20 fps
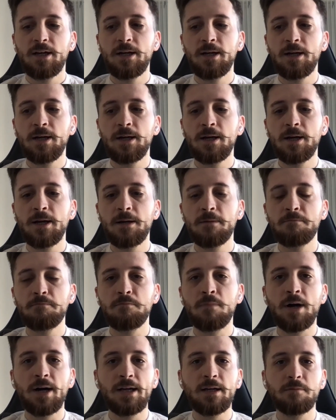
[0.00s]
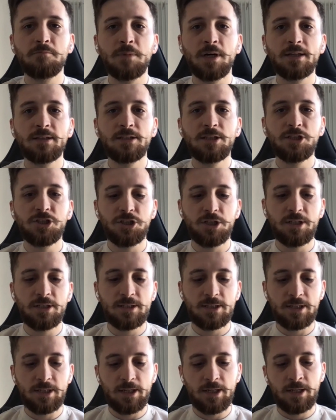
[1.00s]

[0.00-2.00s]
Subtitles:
My niche is